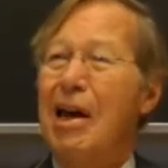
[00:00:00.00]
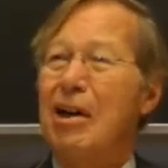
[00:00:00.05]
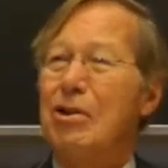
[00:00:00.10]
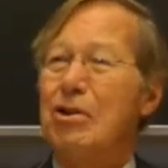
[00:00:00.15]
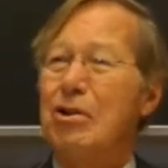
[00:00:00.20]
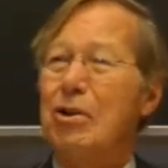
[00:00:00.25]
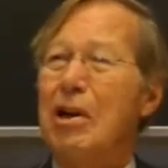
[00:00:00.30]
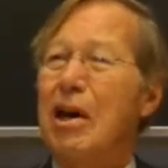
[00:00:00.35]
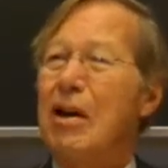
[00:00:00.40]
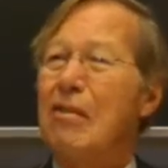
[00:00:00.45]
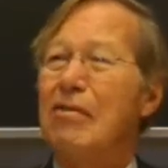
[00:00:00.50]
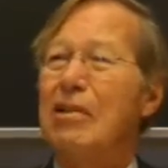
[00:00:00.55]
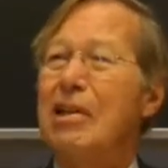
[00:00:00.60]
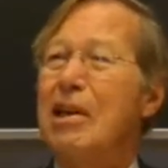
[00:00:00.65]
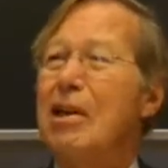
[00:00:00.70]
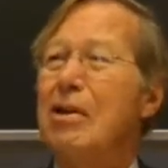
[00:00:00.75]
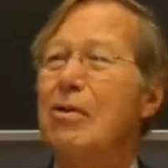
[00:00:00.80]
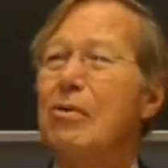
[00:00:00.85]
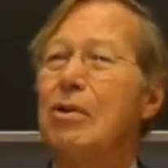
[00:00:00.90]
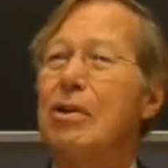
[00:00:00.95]
should have an
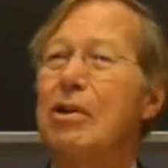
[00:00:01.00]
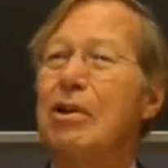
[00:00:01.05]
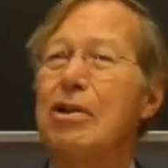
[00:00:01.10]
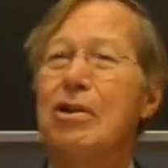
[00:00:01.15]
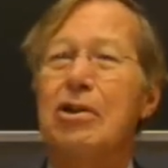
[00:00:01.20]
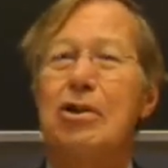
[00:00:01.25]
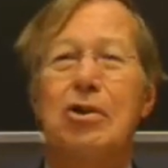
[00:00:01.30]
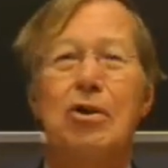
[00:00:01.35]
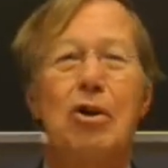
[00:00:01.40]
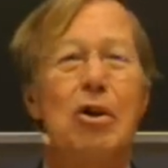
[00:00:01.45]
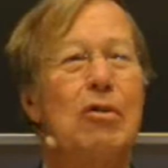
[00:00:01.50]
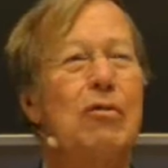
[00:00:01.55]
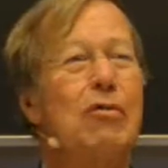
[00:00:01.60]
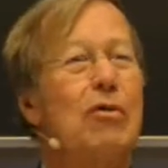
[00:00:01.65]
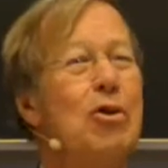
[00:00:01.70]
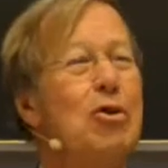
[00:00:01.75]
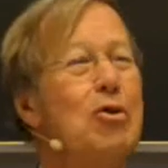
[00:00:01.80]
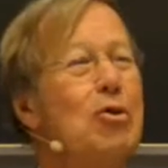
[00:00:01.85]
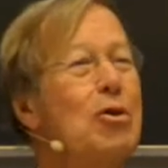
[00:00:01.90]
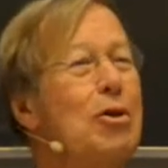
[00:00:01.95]
equal concern
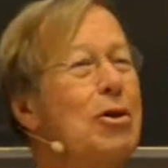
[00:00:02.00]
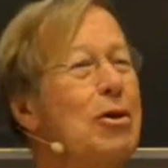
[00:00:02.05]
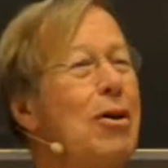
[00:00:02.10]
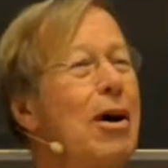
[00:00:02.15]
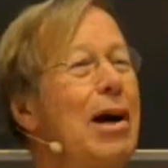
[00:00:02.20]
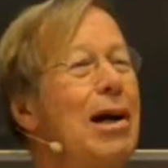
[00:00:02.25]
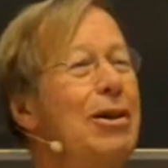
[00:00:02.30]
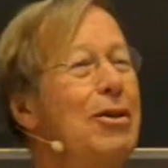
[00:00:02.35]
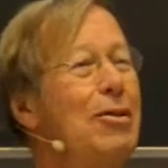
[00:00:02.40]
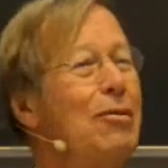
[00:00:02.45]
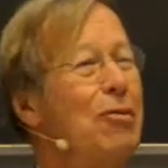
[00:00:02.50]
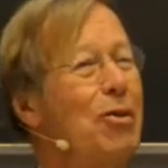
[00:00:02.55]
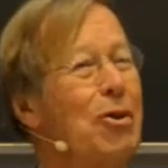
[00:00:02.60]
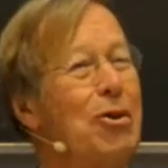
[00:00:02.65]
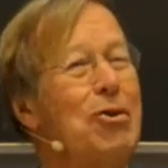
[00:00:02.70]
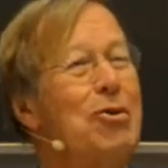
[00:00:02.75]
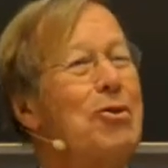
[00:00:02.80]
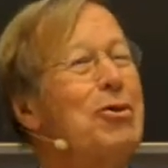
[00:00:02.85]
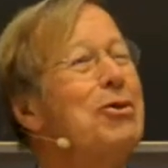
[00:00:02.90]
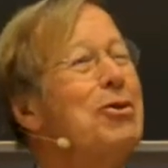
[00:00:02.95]
for
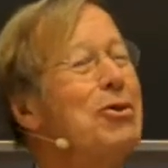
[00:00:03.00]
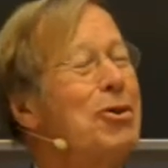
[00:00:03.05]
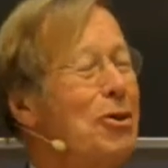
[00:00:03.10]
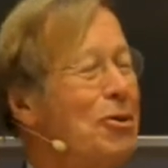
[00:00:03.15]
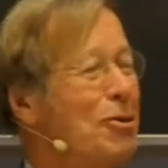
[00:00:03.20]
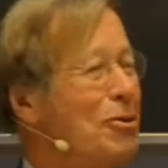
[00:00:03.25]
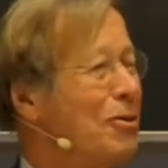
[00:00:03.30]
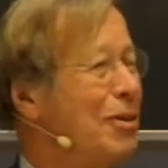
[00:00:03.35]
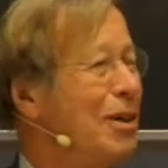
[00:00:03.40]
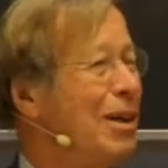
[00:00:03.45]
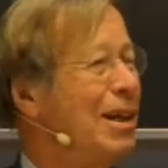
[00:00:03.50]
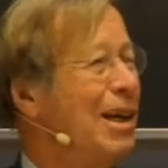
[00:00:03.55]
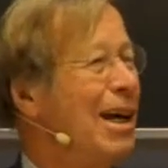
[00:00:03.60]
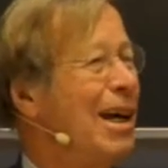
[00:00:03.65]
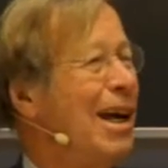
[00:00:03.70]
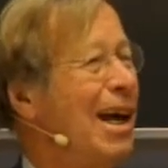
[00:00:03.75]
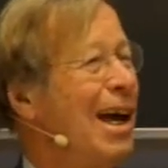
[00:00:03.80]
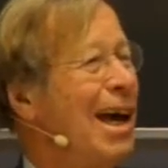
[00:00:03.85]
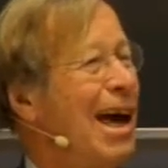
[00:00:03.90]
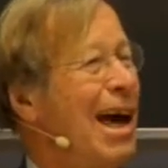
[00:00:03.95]
your children
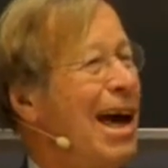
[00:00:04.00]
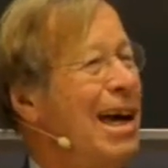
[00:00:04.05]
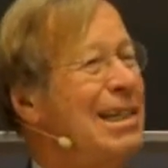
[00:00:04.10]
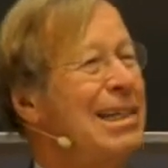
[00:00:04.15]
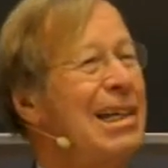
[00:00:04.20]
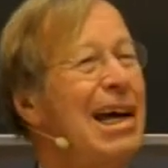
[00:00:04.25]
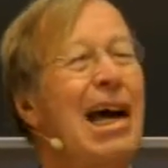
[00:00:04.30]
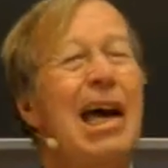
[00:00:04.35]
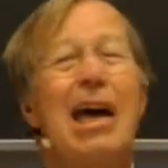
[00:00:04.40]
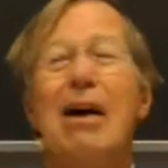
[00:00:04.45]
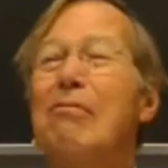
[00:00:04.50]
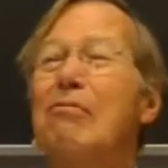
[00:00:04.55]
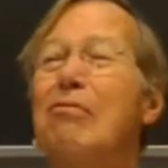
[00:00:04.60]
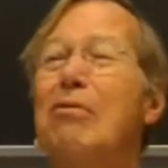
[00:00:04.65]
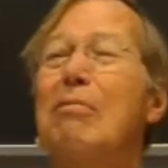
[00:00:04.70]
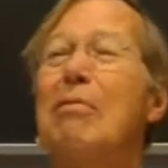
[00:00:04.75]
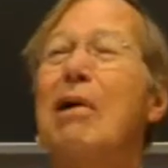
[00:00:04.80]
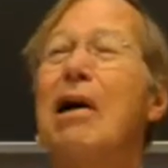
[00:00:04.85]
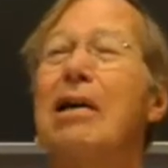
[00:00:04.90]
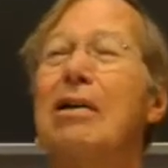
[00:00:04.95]
as I have
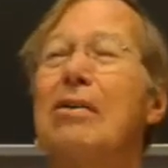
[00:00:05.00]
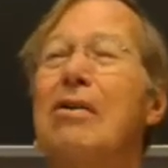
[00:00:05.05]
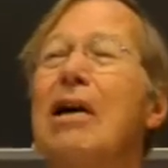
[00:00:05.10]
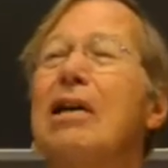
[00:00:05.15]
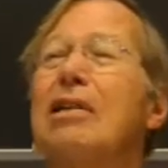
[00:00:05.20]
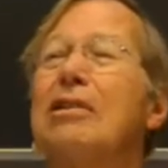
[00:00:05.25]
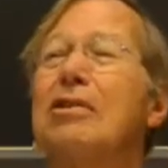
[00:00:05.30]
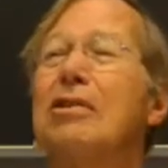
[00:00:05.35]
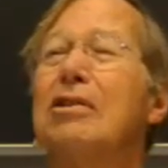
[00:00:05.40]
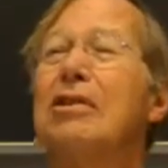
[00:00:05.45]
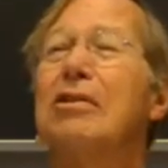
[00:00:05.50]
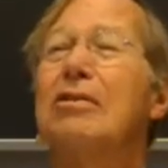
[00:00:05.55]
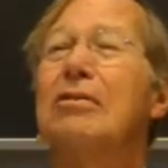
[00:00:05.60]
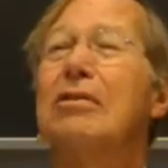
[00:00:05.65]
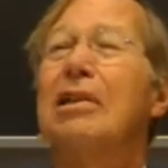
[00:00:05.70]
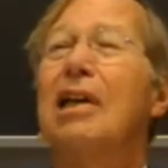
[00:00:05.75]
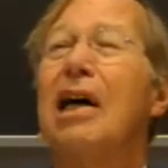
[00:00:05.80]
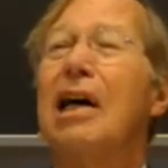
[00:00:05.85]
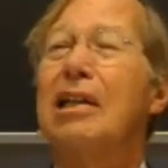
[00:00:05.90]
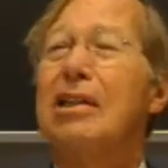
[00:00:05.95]
for my
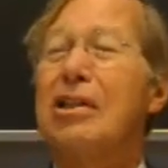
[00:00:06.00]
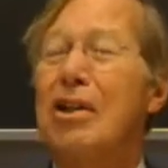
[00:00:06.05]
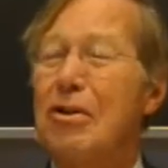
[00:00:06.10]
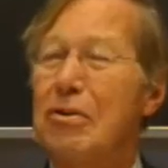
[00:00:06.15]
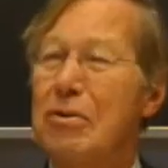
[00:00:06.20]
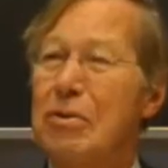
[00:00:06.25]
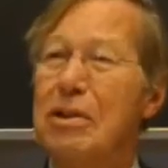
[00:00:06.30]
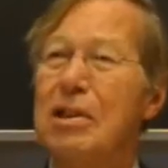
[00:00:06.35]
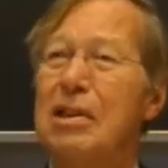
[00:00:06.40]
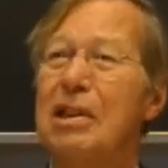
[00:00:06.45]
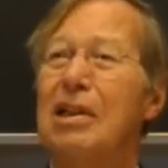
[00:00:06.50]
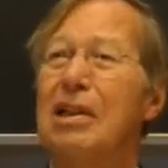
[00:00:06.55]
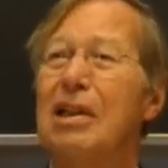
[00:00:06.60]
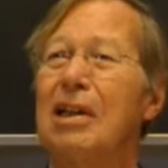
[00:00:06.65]
grandchildren. I don't.